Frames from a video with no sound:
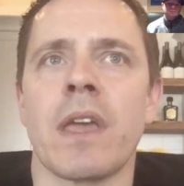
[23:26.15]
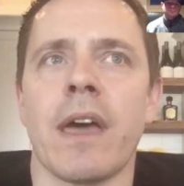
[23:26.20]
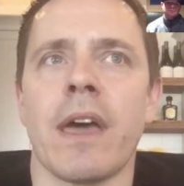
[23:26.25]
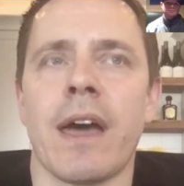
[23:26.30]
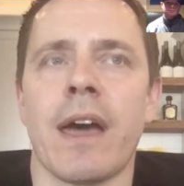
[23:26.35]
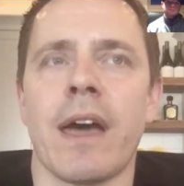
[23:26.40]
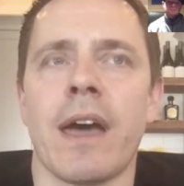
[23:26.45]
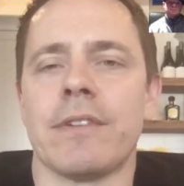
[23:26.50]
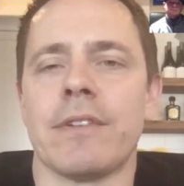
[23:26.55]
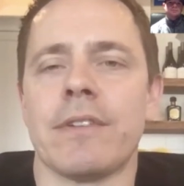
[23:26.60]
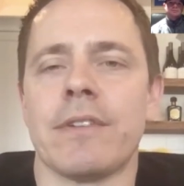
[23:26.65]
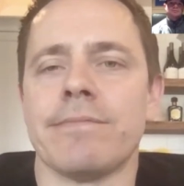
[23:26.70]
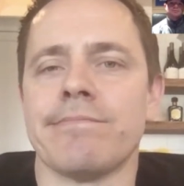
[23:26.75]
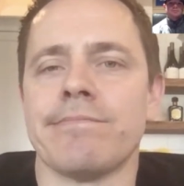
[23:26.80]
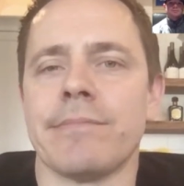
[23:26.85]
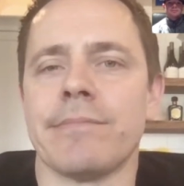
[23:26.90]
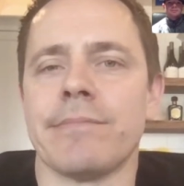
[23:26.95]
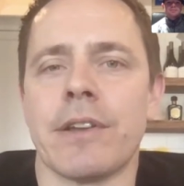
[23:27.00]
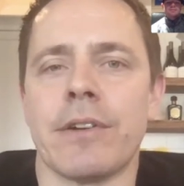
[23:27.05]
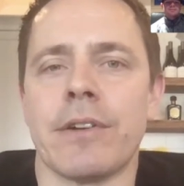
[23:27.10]
having
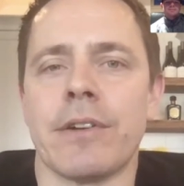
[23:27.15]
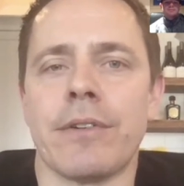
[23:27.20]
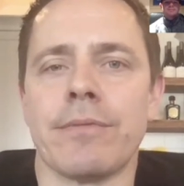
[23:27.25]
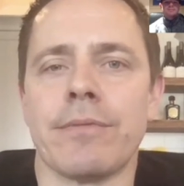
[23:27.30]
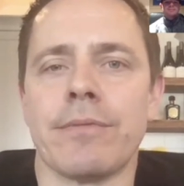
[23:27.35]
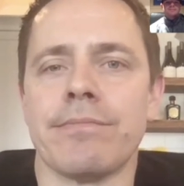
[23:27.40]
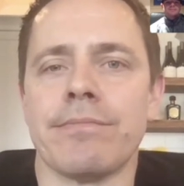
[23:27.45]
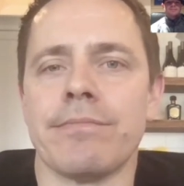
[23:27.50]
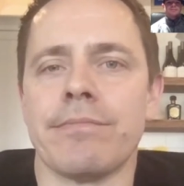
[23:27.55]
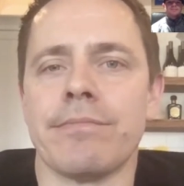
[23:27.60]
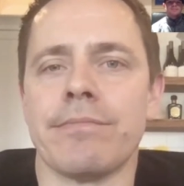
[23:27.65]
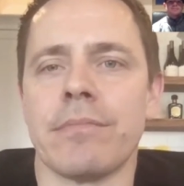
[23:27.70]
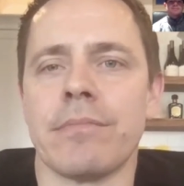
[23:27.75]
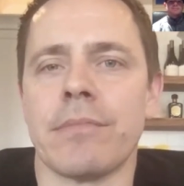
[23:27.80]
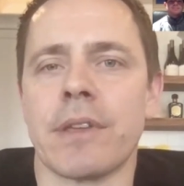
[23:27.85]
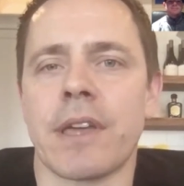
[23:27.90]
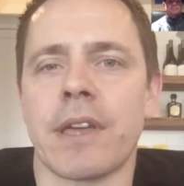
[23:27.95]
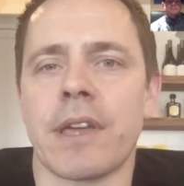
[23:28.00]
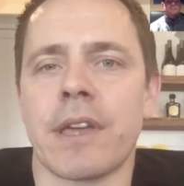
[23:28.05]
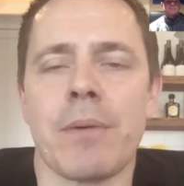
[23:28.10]

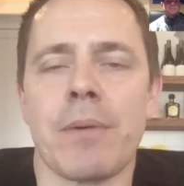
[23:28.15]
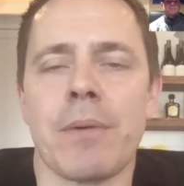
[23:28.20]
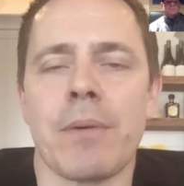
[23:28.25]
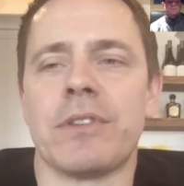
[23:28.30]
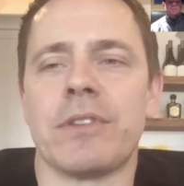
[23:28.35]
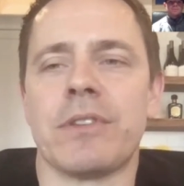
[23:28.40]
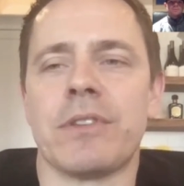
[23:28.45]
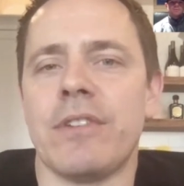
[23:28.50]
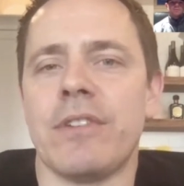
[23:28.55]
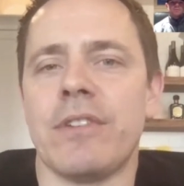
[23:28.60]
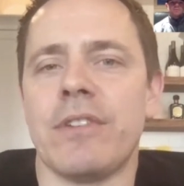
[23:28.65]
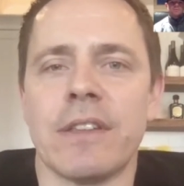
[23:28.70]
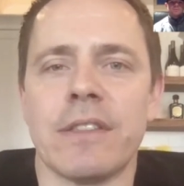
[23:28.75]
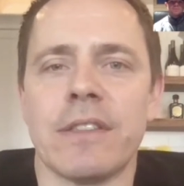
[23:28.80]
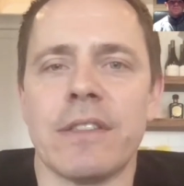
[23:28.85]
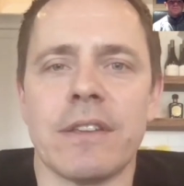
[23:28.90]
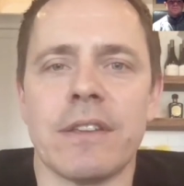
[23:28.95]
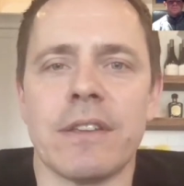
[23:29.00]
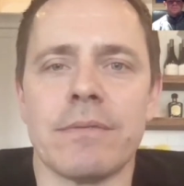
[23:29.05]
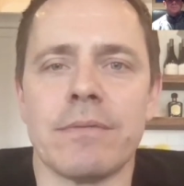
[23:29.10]
the cable TV
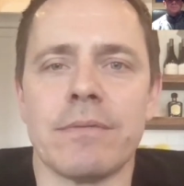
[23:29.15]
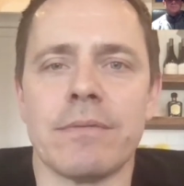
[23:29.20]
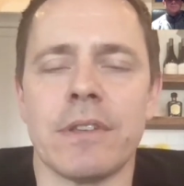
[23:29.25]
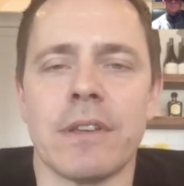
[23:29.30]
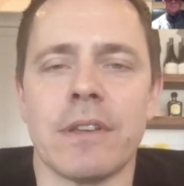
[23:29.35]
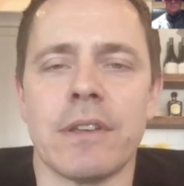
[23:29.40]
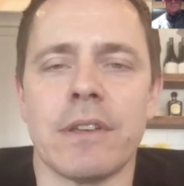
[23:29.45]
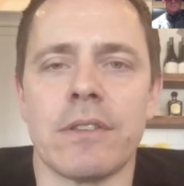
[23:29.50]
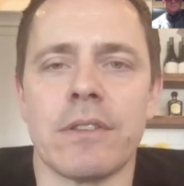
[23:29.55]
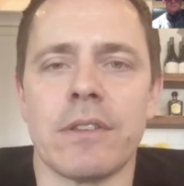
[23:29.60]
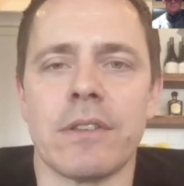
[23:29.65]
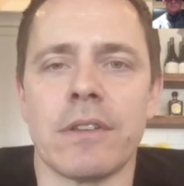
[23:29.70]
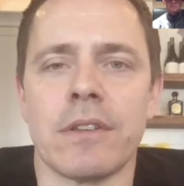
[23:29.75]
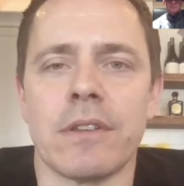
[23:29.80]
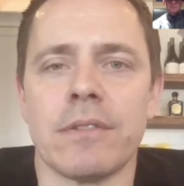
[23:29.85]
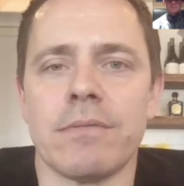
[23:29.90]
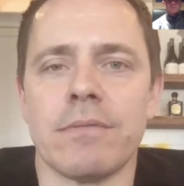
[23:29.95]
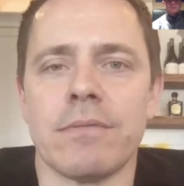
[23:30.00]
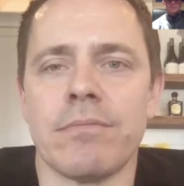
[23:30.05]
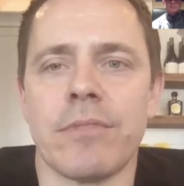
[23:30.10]
and the
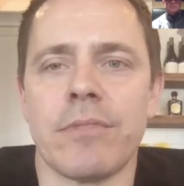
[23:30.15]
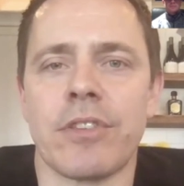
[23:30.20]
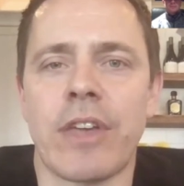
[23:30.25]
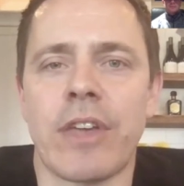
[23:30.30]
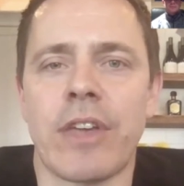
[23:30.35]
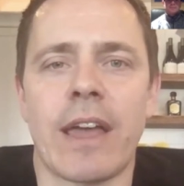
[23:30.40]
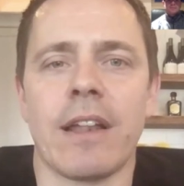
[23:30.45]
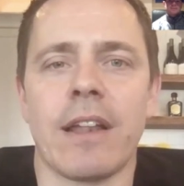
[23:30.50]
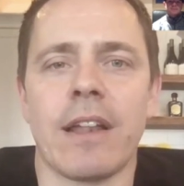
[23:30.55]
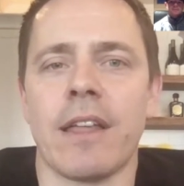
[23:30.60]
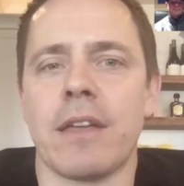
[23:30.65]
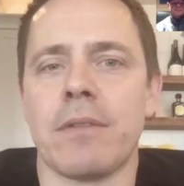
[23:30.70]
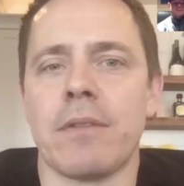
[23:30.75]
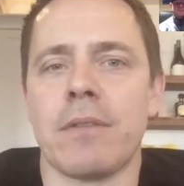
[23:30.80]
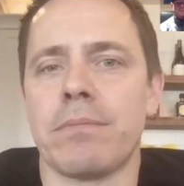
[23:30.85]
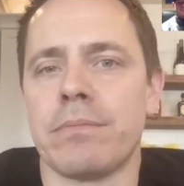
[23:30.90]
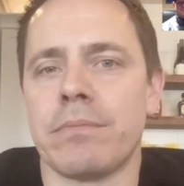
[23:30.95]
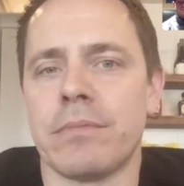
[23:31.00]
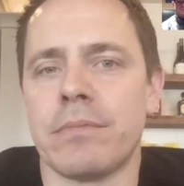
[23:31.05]
satellite